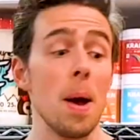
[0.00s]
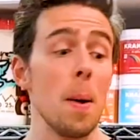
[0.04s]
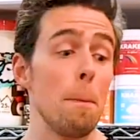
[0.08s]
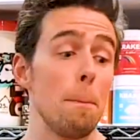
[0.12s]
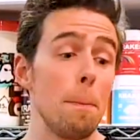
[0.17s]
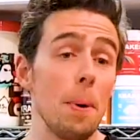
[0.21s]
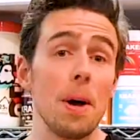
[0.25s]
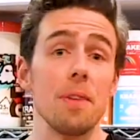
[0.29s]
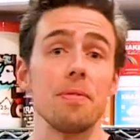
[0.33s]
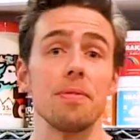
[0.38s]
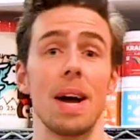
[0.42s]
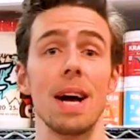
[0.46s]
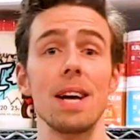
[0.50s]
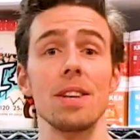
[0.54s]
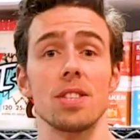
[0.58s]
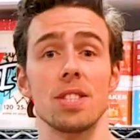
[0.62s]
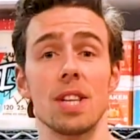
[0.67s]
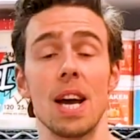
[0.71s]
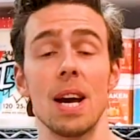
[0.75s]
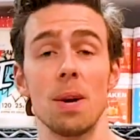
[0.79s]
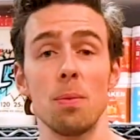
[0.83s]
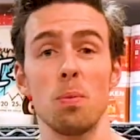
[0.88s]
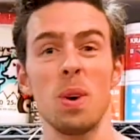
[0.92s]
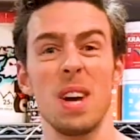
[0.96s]
But that
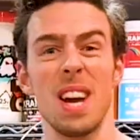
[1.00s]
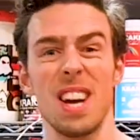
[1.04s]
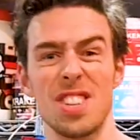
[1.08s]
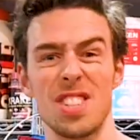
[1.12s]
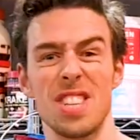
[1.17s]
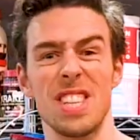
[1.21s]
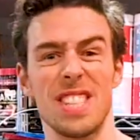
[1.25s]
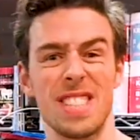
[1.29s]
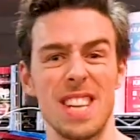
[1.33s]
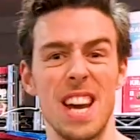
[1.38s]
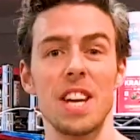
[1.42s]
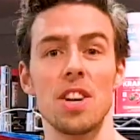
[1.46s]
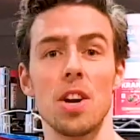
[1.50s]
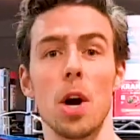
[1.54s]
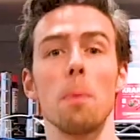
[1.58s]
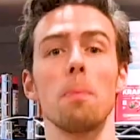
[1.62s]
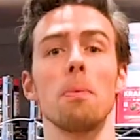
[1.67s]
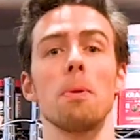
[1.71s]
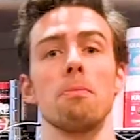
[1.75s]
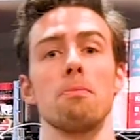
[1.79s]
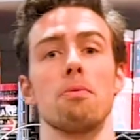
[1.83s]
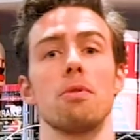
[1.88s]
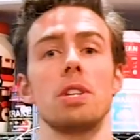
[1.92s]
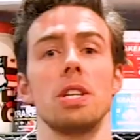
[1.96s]
said, we actually stayed
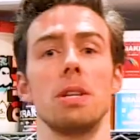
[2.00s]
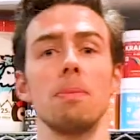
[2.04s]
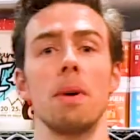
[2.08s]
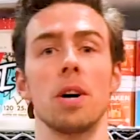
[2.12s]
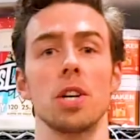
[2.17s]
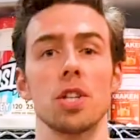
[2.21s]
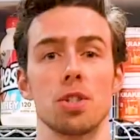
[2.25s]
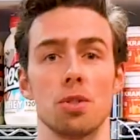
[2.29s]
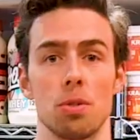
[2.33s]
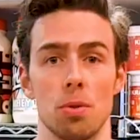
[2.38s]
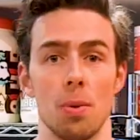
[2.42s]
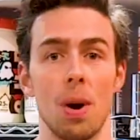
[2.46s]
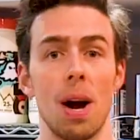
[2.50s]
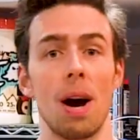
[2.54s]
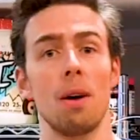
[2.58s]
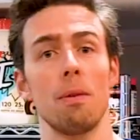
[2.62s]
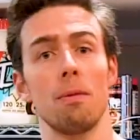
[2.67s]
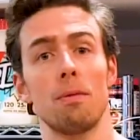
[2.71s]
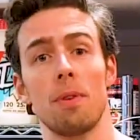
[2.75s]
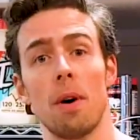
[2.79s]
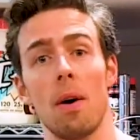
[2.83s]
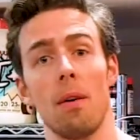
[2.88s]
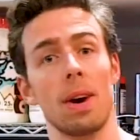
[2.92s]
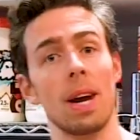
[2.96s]
open pretty much throughout,
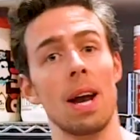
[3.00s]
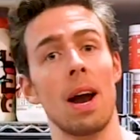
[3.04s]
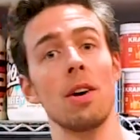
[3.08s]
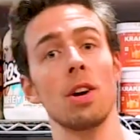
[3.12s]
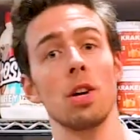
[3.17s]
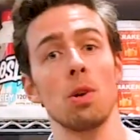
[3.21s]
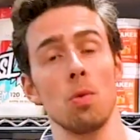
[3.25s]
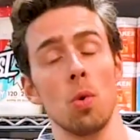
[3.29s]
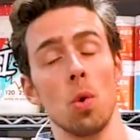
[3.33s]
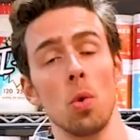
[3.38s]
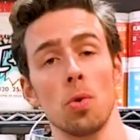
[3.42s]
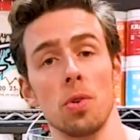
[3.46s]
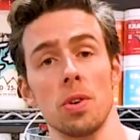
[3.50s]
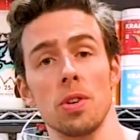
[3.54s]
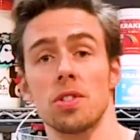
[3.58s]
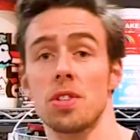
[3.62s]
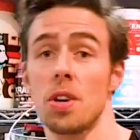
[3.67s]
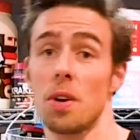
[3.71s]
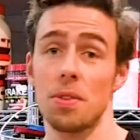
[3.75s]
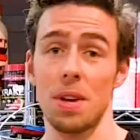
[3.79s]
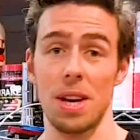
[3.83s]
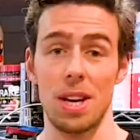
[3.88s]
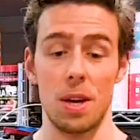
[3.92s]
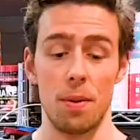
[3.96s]
firing out your orders,
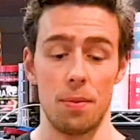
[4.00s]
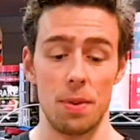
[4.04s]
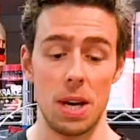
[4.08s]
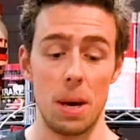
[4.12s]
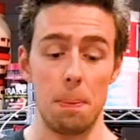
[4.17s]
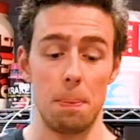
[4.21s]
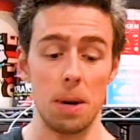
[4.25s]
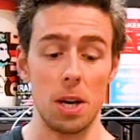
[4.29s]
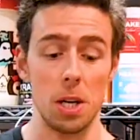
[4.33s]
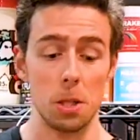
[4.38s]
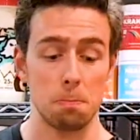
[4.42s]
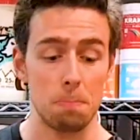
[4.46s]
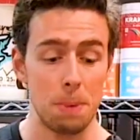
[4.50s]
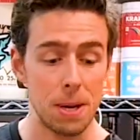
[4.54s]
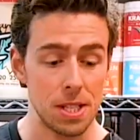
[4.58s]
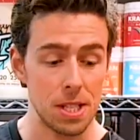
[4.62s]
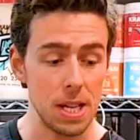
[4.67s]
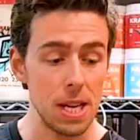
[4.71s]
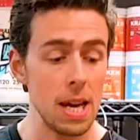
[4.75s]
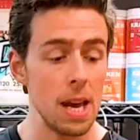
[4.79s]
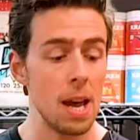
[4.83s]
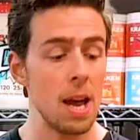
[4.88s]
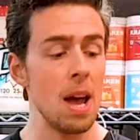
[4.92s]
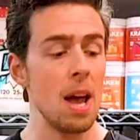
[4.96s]
so thank you for keeping us
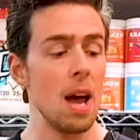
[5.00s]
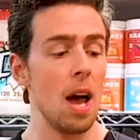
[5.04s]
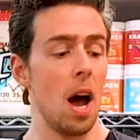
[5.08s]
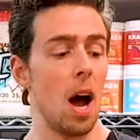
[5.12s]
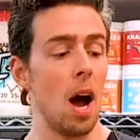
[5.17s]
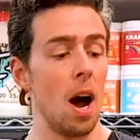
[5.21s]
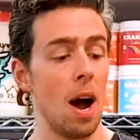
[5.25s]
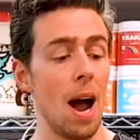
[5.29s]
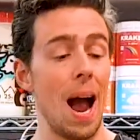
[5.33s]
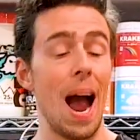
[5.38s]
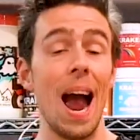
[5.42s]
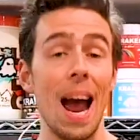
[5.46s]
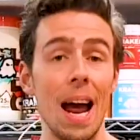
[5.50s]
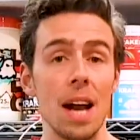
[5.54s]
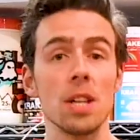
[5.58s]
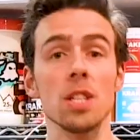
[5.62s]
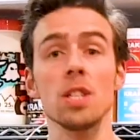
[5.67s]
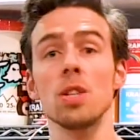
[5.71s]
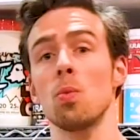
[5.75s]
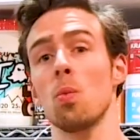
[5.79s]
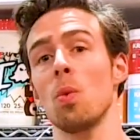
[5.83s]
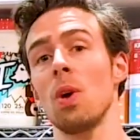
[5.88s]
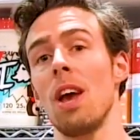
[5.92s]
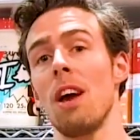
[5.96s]
busy.
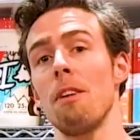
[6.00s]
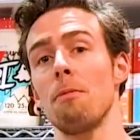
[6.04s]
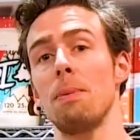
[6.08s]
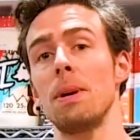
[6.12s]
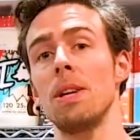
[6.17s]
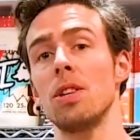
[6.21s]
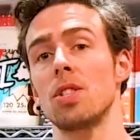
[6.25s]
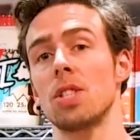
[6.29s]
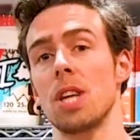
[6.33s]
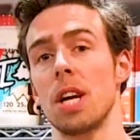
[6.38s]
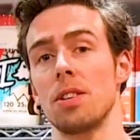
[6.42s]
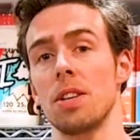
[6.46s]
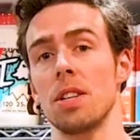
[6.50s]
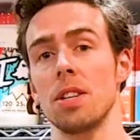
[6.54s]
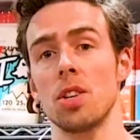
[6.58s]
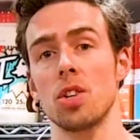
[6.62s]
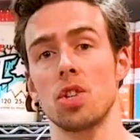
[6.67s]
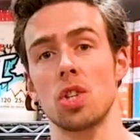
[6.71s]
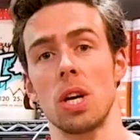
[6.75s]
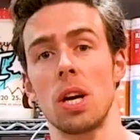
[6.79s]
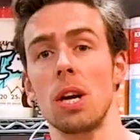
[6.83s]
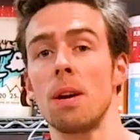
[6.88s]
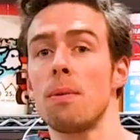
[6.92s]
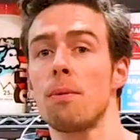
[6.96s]
And we have been setting the
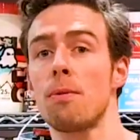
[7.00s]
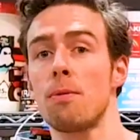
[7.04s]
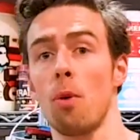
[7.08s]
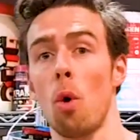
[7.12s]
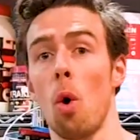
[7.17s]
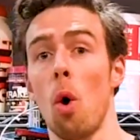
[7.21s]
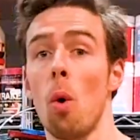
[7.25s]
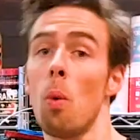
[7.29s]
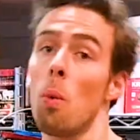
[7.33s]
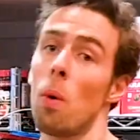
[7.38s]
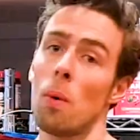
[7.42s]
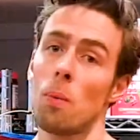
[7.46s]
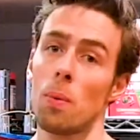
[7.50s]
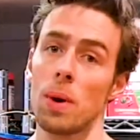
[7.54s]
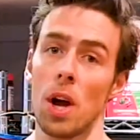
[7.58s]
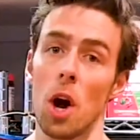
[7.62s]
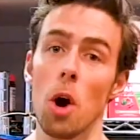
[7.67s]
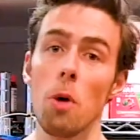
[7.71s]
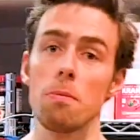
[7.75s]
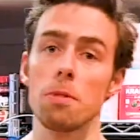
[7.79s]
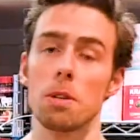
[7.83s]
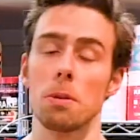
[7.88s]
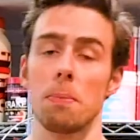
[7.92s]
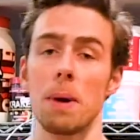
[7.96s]
scene for what we
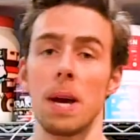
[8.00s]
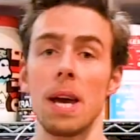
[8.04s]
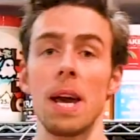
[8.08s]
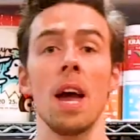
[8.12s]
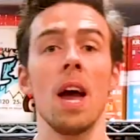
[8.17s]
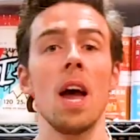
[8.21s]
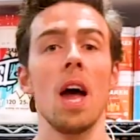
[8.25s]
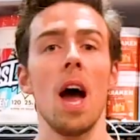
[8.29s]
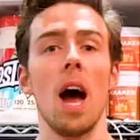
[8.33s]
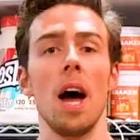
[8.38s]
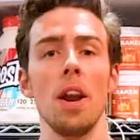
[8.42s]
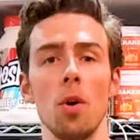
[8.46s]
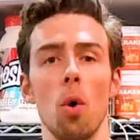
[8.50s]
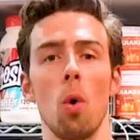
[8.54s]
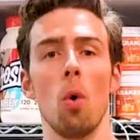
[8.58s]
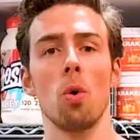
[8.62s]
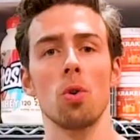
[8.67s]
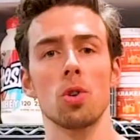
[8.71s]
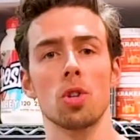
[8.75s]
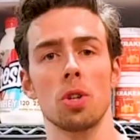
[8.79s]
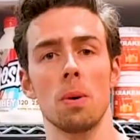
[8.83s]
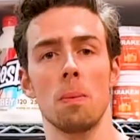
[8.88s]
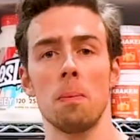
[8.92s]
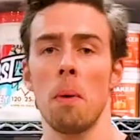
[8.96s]
hope to be an
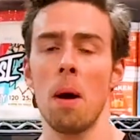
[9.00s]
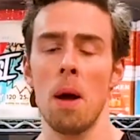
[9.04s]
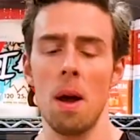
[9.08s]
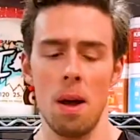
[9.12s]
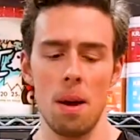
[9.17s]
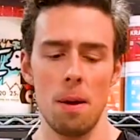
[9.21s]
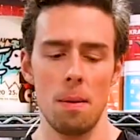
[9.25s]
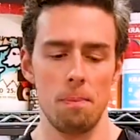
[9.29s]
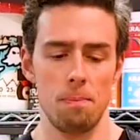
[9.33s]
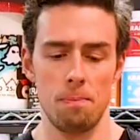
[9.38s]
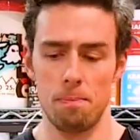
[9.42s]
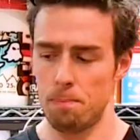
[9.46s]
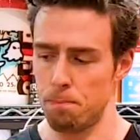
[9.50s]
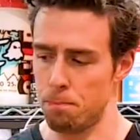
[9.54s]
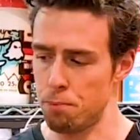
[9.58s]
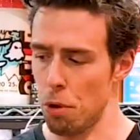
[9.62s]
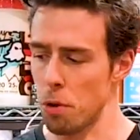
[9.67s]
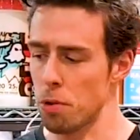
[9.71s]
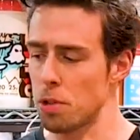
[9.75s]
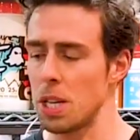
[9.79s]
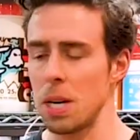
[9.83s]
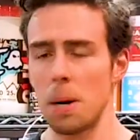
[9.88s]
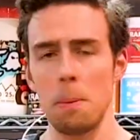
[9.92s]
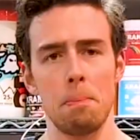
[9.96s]
awesome,
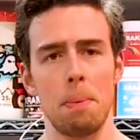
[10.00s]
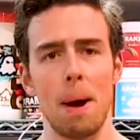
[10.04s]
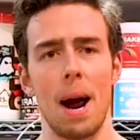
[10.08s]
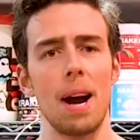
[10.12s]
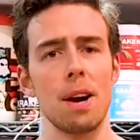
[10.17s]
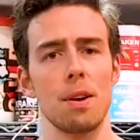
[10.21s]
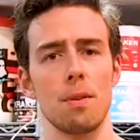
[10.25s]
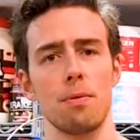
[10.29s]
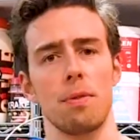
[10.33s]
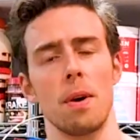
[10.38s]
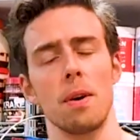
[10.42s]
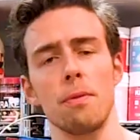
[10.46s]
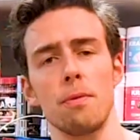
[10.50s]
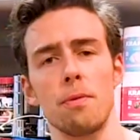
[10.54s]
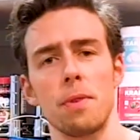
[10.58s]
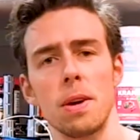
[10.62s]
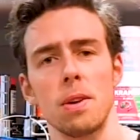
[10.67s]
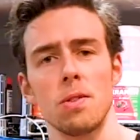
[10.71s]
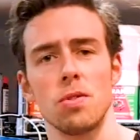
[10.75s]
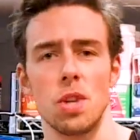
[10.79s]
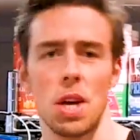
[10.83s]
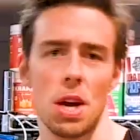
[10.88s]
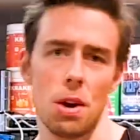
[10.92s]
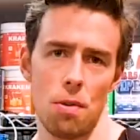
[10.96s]
protein-packed,
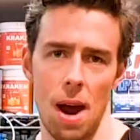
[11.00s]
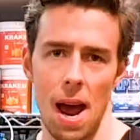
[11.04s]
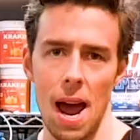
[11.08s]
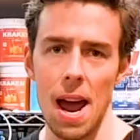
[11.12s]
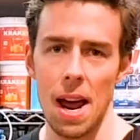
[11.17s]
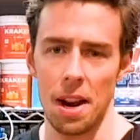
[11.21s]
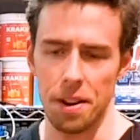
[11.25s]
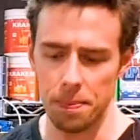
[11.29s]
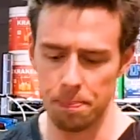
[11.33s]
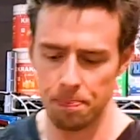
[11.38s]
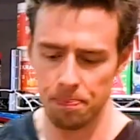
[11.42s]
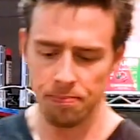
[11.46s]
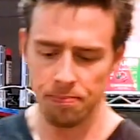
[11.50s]
fun-filled year ahead.